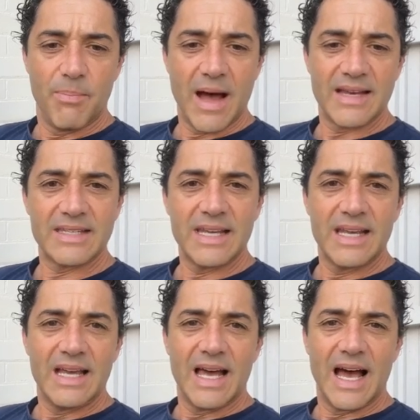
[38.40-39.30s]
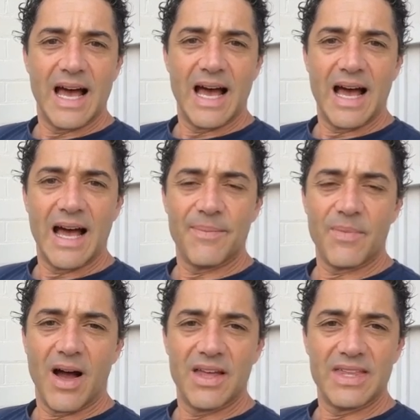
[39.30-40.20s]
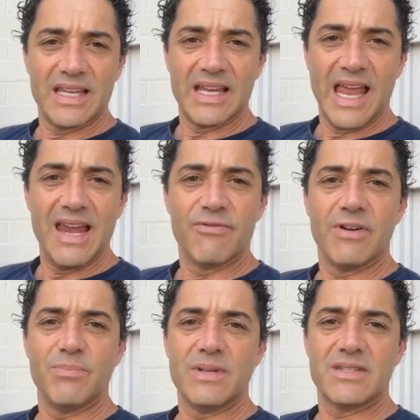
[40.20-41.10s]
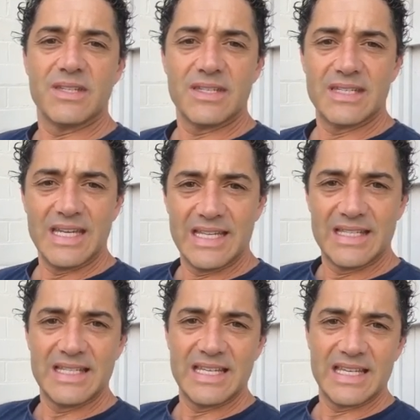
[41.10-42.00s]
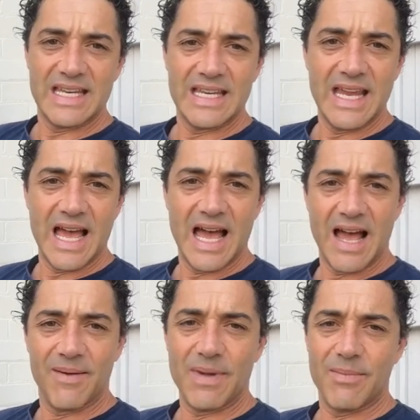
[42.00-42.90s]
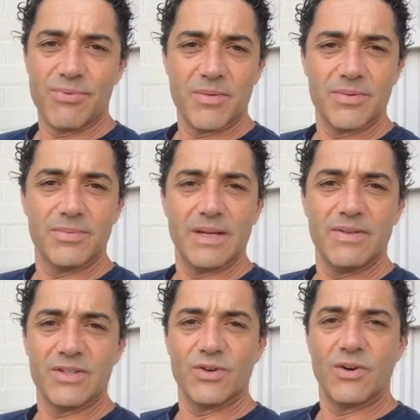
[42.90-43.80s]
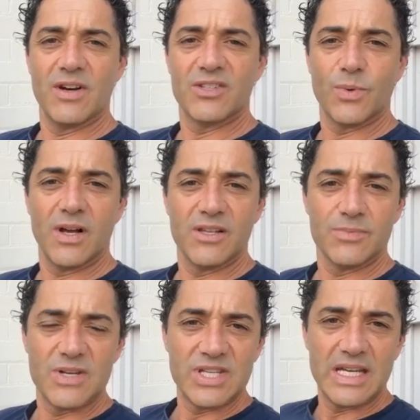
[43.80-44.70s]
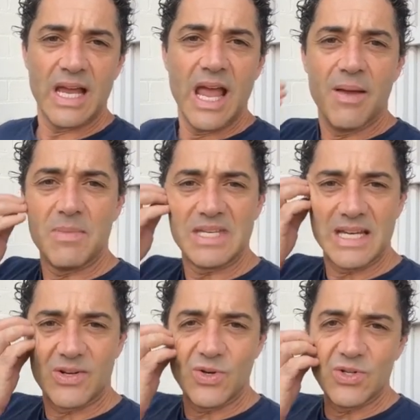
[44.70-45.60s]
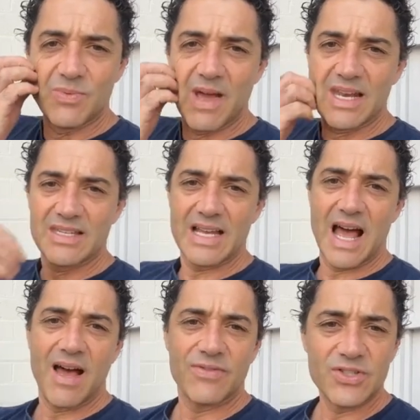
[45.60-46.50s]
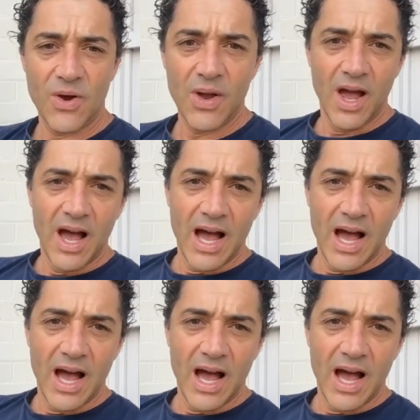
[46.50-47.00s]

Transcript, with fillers: but um, I think every business in Sydney um, and probably Victoria as well is missing missing a huge amount of staff. So